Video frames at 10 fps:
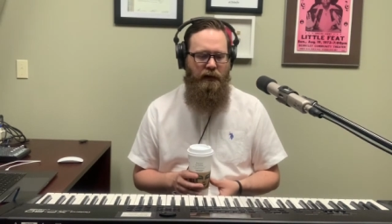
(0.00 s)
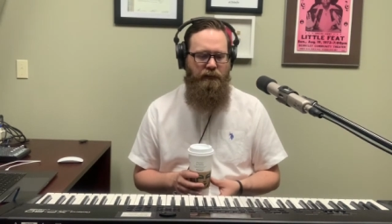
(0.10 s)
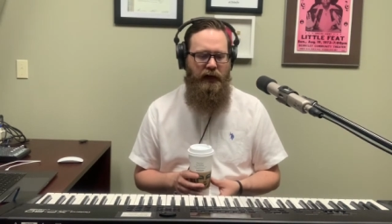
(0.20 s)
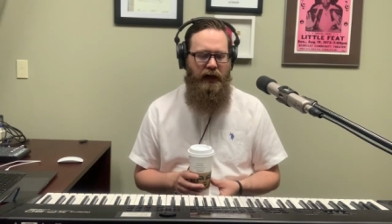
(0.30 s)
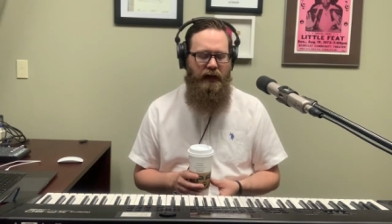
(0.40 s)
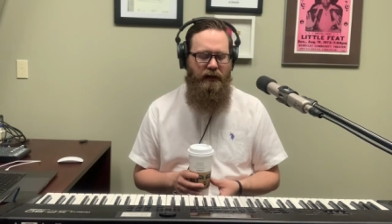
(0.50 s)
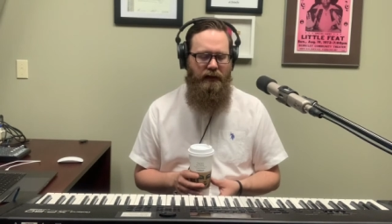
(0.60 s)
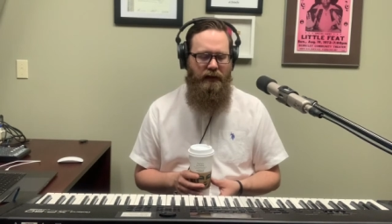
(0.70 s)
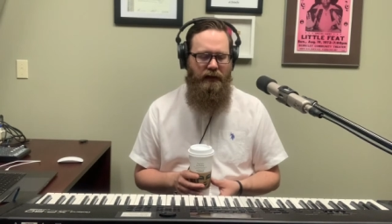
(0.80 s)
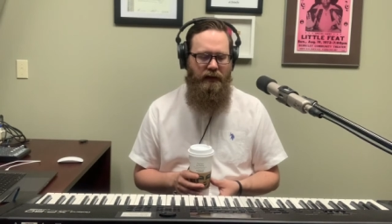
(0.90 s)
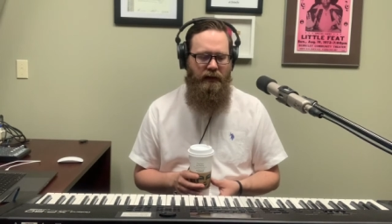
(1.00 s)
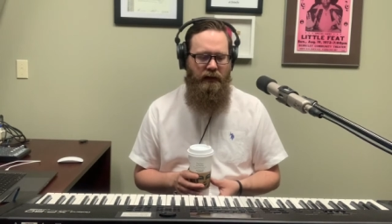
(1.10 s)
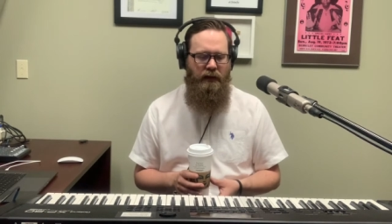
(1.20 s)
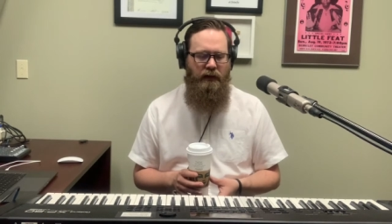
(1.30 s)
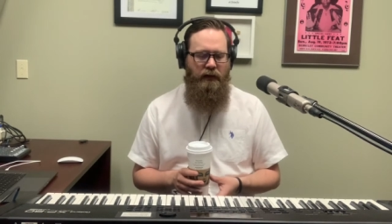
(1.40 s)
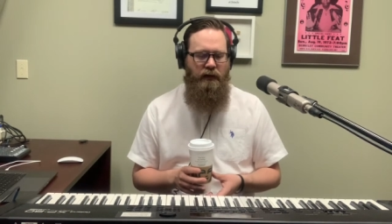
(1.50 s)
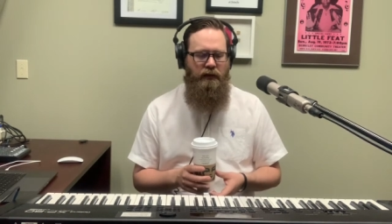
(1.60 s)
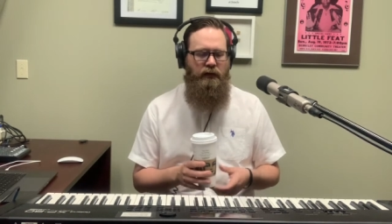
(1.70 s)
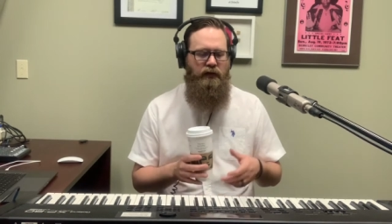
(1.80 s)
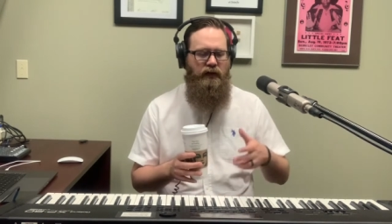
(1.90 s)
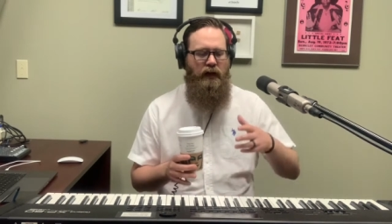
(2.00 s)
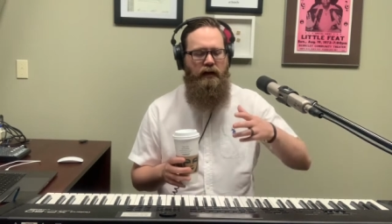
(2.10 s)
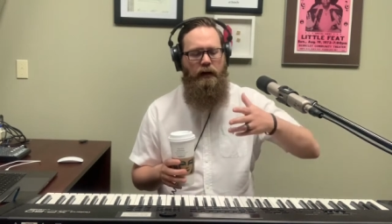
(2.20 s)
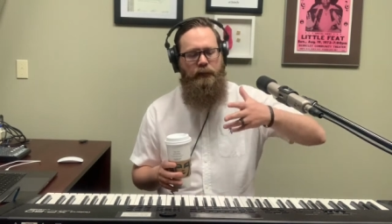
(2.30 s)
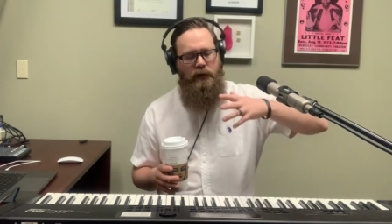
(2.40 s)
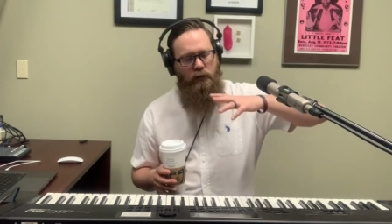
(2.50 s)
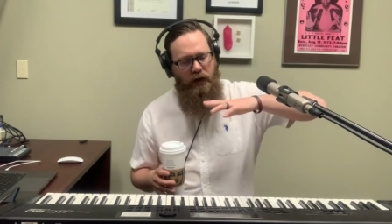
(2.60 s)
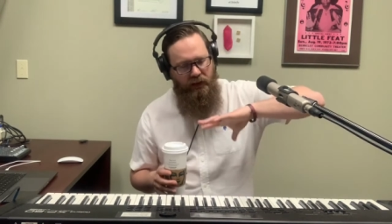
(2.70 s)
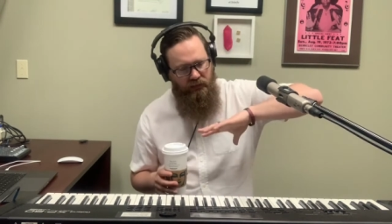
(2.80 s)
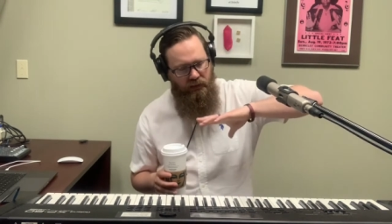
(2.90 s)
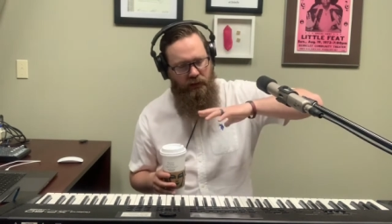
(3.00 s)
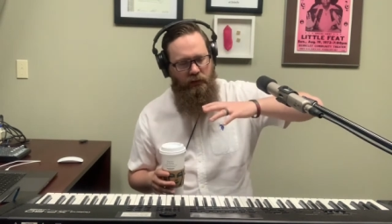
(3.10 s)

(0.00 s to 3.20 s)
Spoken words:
But there's a couple of ways that,